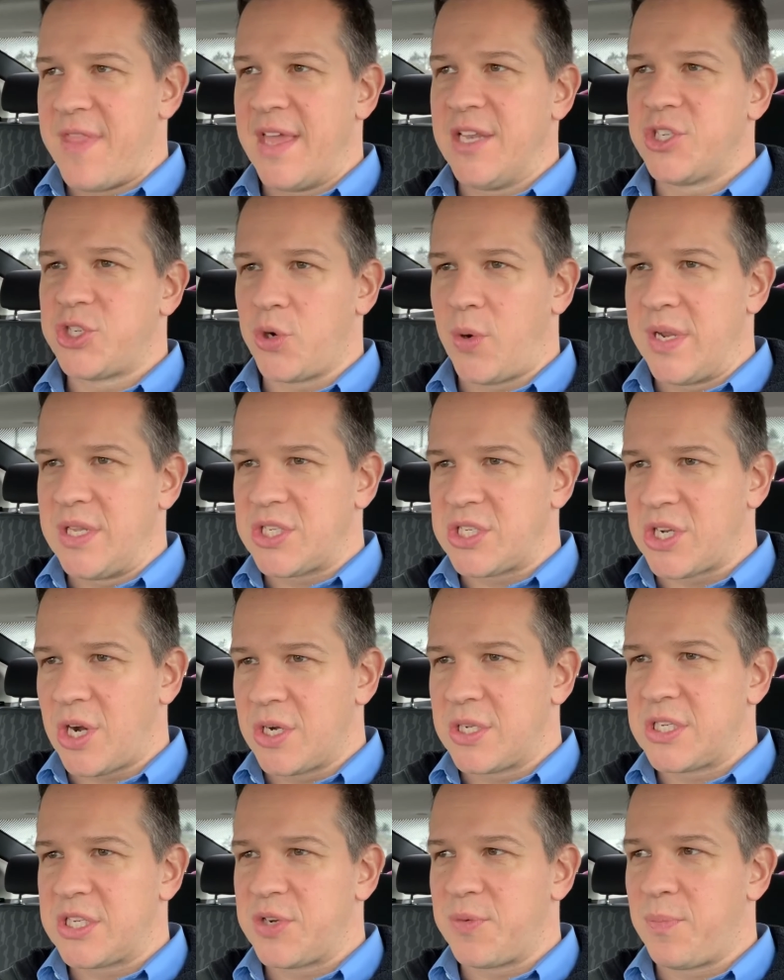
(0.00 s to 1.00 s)
That joint
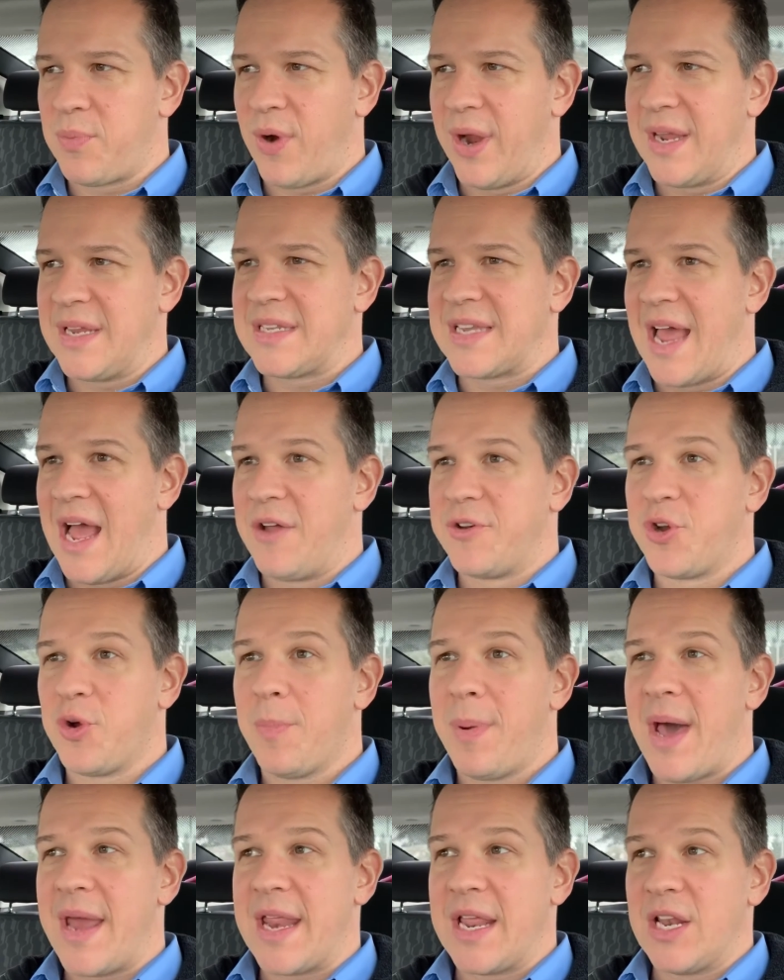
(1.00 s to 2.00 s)
starts to break down. Your
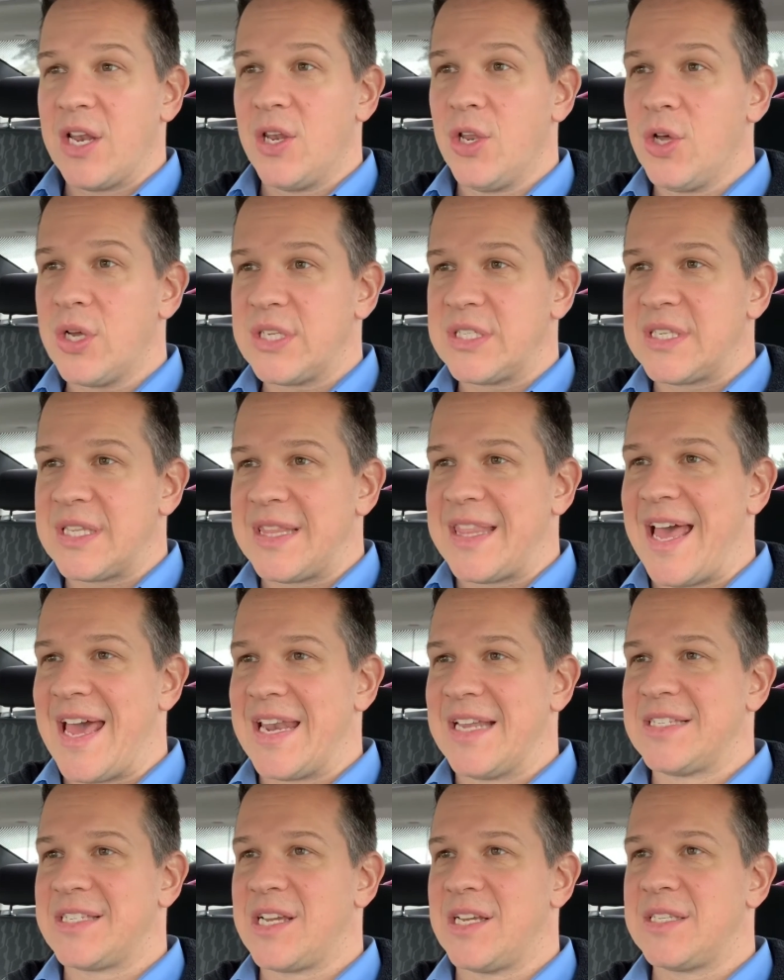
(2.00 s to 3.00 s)
body looks at
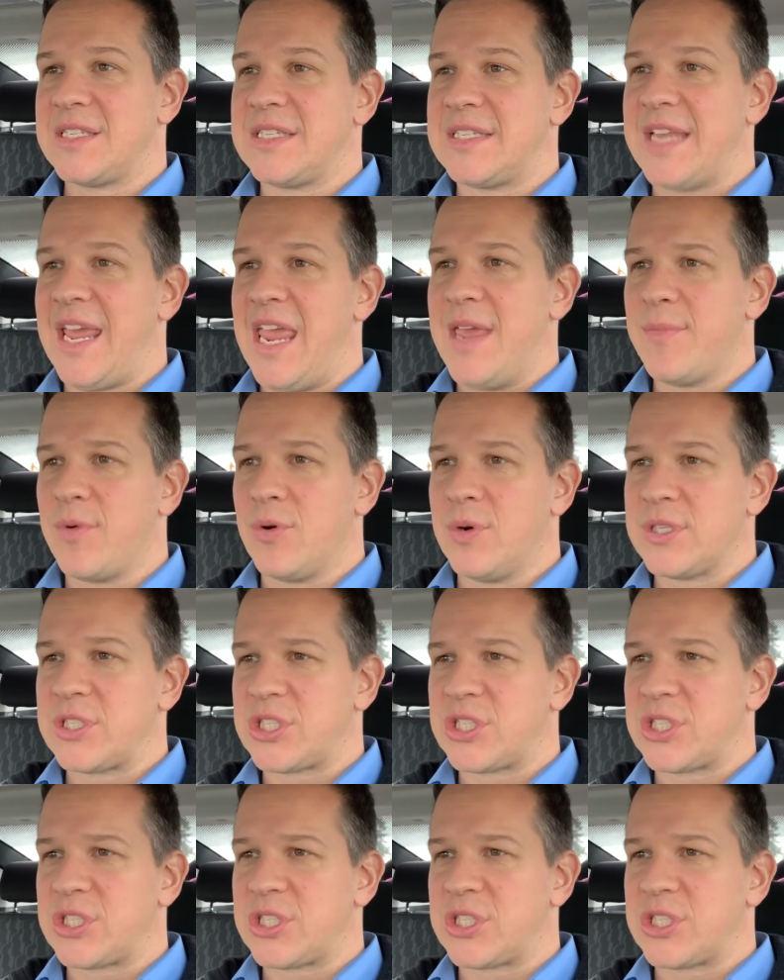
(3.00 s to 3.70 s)
that as unstable.